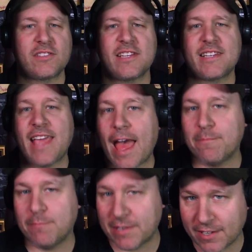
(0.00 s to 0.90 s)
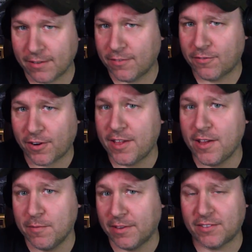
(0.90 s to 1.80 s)
there's this gap missing for
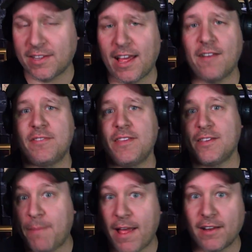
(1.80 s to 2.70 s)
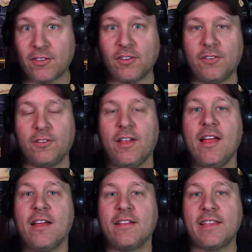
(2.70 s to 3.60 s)
humans that have these pets. So
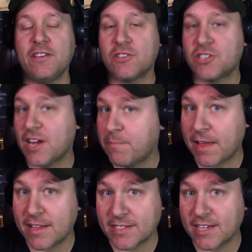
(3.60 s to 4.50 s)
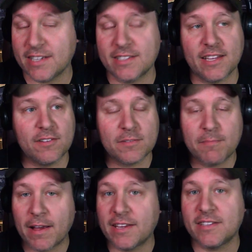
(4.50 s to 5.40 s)
they use chimpanzees, they use
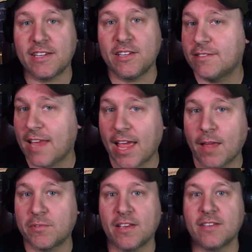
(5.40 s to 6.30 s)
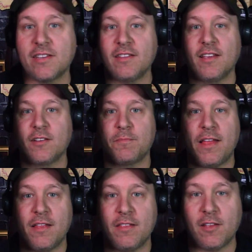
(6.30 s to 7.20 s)
monkeys, they use apes as their,
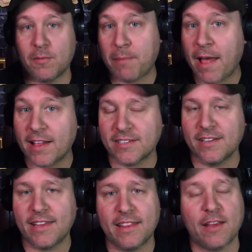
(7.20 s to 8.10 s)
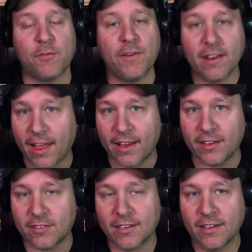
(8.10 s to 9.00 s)
their pets. And then they
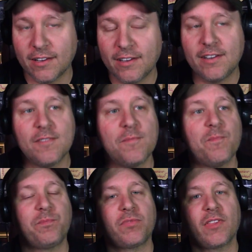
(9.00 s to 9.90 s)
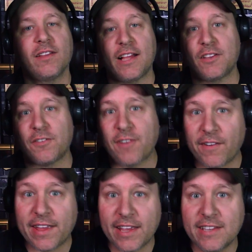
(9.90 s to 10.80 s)
realize that they're
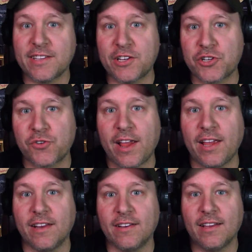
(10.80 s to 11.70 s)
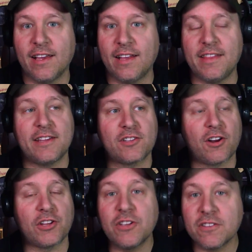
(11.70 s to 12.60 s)
very easy to train and they
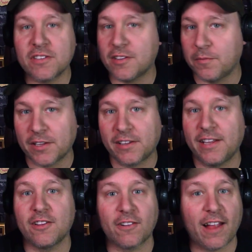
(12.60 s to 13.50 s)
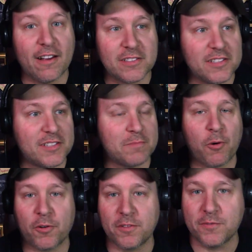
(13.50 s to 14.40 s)
start using them to clean their houses,
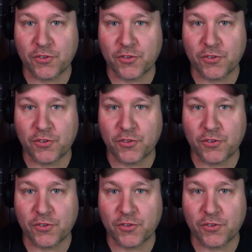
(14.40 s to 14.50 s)
pour them